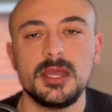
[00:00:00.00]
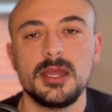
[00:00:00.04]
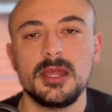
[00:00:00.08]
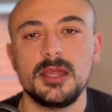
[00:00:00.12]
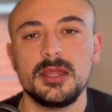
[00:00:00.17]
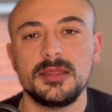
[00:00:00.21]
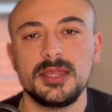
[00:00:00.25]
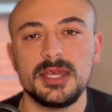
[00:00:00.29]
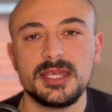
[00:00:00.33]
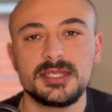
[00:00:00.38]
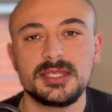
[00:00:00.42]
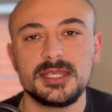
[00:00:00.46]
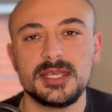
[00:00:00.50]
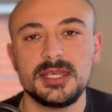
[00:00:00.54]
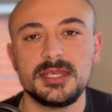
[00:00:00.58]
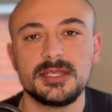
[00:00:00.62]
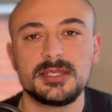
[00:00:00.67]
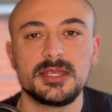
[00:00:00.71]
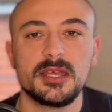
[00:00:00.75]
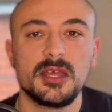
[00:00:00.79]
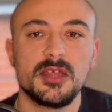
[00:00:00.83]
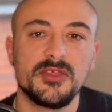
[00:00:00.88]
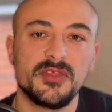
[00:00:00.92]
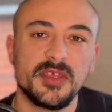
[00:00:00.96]
This is
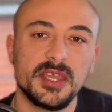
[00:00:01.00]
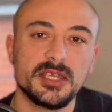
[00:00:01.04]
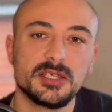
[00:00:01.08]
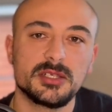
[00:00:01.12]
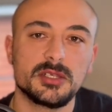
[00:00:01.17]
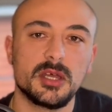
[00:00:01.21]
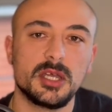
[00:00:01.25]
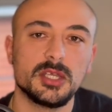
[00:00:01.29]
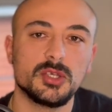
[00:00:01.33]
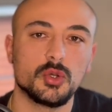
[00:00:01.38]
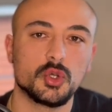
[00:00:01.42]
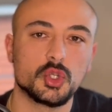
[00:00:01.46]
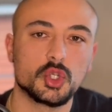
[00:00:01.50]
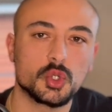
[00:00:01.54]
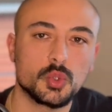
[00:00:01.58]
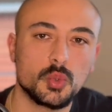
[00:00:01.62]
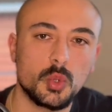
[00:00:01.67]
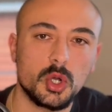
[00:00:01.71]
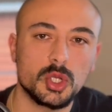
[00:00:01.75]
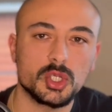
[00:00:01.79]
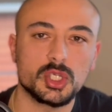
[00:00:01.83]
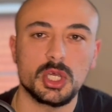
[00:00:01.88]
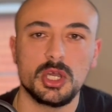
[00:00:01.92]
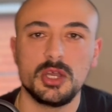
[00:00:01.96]
things like your
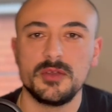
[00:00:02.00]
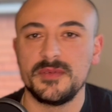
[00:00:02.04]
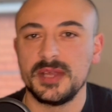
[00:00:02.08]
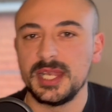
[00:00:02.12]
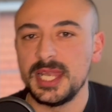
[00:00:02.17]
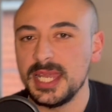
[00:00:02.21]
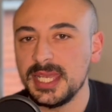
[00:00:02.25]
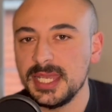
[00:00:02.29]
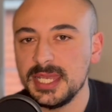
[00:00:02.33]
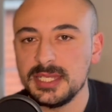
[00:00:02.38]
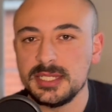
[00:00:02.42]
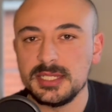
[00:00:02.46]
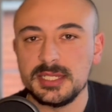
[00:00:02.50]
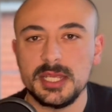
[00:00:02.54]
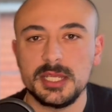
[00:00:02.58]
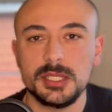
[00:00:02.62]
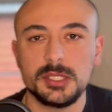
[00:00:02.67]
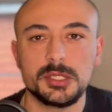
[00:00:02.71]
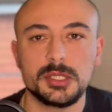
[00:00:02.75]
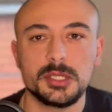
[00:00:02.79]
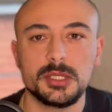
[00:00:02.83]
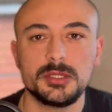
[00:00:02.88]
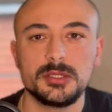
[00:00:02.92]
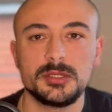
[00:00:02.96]
squats over leg
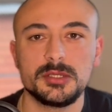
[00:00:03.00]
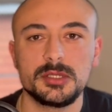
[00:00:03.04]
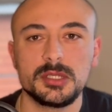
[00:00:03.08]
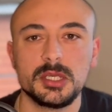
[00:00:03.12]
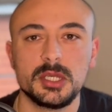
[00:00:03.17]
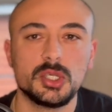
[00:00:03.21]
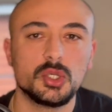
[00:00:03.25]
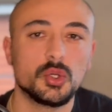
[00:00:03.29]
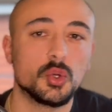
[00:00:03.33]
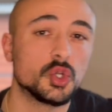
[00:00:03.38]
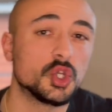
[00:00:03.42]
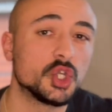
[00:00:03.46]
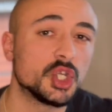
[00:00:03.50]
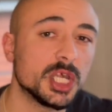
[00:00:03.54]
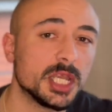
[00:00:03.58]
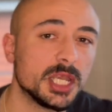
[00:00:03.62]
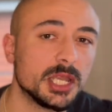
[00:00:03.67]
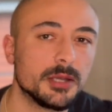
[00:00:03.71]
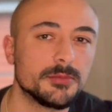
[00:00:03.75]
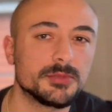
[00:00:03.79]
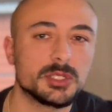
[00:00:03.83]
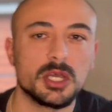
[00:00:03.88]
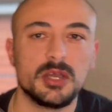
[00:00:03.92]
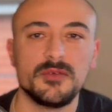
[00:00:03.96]
extensions, your
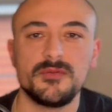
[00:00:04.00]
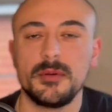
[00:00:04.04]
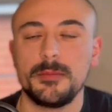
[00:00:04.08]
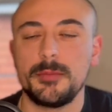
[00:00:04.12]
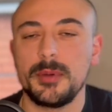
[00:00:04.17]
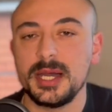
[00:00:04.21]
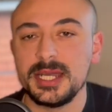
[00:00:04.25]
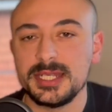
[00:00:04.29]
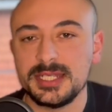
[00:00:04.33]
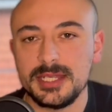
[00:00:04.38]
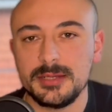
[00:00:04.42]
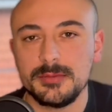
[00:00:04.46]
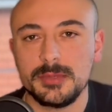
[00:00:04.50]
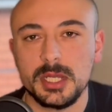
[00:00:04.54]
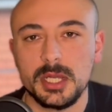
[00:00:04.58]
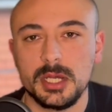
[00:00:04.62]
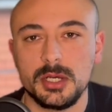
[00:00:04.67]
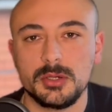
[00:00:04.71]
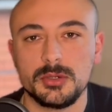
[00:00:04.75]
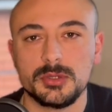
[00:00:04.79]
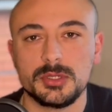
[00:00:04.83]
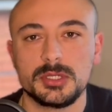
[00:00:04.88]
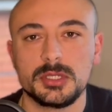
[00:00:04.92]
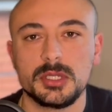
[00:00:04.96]
chin-ups over bicep
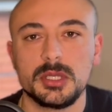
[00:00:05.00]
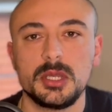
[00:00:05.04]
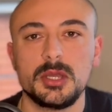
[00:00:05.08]
curls.